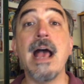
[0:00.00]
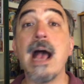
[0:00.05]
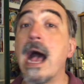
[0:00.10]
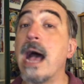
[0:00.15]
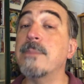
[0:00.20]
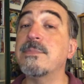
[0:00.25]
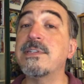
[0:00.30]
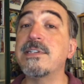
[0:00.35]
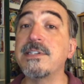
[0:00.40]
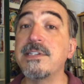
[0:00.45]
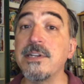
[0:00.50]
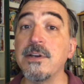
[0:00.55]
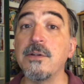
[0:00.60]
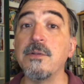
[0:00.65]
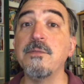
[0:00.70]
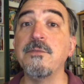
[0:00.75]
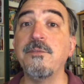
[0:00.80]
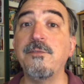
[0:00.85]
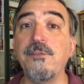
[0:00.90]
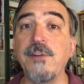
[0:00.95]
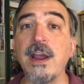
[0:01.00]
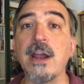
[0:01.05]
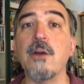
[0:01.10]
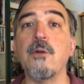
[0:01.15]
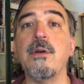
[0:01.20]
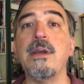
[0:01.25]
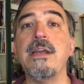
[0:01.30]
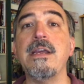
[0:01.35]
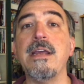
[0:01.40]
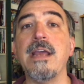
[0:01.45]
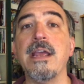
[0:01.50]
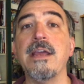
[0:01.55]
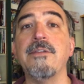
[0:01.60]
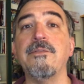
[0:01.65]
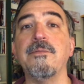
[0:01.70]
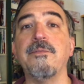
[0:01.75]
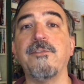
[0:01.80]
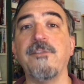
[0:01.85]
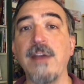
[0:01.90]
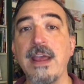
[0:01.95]
I'm still very
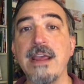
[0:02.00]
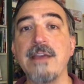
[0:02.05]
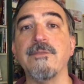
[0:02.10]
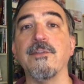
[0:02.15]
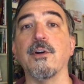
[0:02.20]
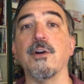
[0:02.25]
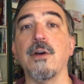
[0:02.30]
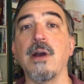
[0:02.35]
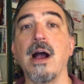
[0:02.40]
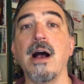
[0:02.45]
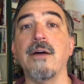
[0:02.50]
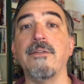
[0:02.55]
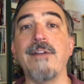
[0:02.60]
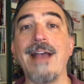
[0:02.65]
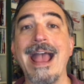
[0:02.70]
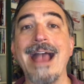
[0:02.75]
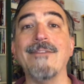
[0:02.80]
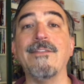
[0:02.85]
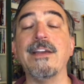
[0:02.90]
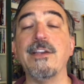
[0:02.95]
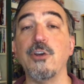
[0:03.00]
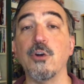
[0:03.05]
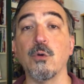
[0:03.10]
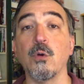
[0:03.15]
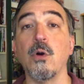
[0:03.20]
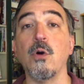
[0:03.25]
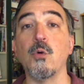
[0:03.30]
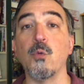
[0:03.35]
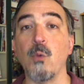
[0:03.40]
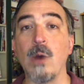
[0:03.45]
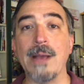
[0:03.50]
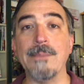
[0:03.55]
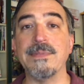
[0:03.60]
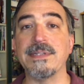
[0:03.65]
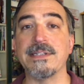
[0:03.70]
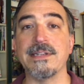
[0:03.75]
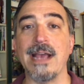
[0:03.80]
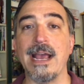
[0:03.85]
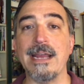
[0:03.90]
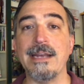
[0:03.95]
in favor of having your own
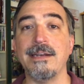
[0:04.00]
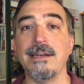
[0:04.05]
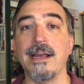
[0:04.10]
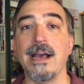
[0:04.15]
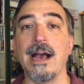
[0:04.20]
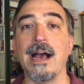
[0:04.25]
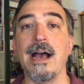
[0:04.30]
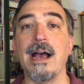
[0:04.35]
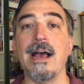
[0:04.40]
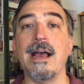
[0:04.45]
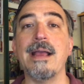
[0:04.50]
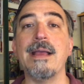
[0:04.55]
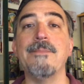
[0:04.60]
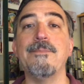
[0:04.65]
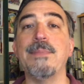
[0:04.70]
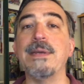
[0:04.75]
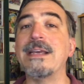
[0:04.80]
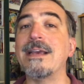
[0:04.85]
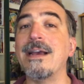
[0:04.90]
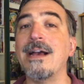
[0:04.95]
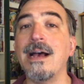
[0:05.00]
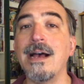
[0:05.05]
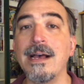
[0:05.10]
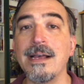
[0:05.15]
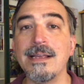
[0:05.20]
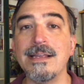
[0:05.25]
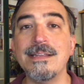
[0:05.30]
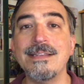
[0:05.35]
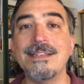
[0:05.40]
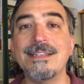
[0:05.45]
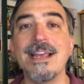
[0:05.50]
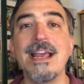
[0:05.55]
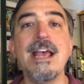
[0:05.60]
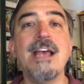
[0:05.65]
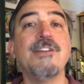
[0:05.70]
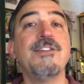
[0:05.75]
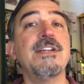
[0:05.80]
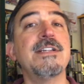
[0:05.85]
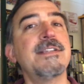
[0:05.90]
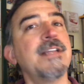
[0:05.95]
website because,
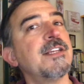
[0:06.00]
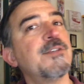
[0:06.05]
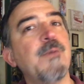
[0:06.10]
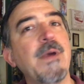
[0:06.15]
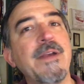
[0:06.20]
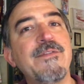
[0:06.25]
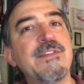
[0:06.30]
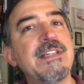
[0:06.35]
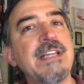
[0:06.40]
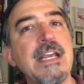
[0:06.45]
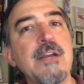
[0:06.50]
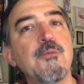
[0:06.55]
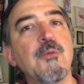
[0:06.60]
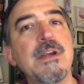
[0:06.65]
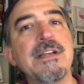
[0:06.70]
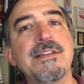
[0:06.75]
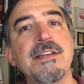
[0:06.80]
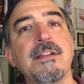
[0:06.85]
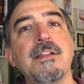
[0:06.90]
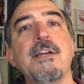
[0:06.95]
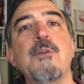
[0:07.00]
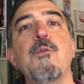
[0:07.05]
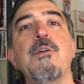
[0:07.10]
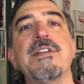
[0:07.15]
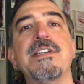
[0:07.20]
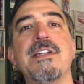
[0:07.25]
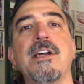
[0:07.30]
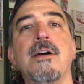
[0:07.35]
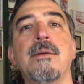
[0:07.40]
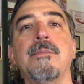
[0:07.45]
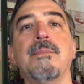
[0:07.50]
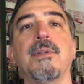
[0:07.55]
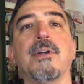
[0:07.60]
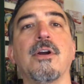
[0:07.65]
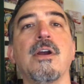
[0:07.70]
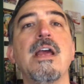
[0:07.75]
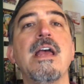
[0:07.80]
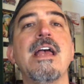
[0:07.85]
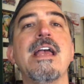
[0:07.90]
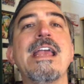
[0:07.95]
just as we've seen recently with
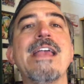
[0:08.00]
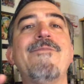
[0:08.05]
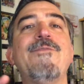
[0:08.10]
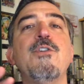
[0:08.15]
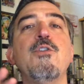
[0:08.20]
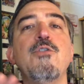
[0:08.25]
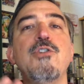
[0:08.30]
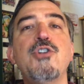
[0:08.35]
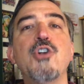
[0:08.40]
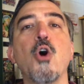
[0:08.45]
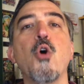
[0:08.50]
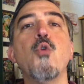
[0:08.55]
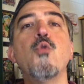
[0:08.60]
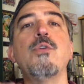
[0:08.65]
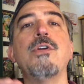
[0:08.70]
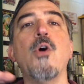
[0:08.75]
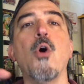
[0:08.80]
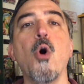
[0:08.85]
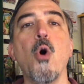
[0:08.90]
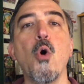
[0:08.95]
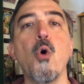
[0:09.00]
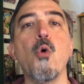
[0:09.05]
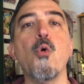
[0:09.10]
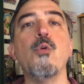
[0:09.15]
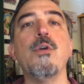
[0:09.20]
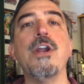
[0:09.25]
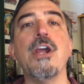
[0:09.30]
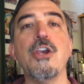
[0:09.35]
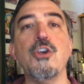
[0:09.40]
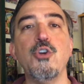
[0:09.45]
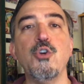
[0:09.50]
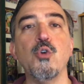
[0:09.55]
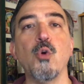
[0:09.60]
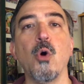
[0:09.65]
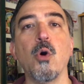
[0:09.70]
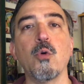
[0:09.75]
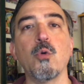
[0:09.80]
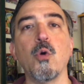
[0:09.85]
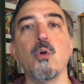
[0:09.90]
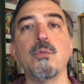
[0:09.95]
Tumblr, if you don't own
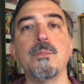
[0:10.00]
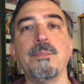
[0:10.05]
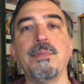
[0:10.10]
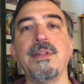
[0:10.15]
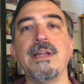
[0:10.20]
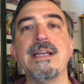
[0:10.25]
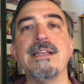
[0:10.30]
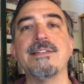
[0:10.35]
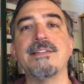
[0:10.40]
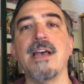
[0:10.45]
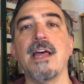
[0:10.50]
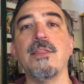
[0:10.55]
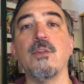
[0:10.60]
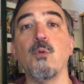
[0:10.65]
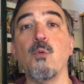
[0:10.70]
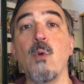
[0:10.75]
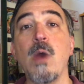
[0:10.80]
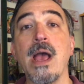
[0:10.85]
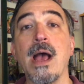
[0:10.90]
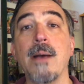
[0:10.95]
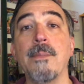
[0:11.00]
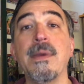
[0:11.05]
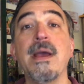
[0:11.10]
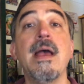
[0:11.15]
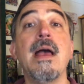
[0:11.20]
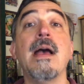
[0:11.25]
your own place on the web,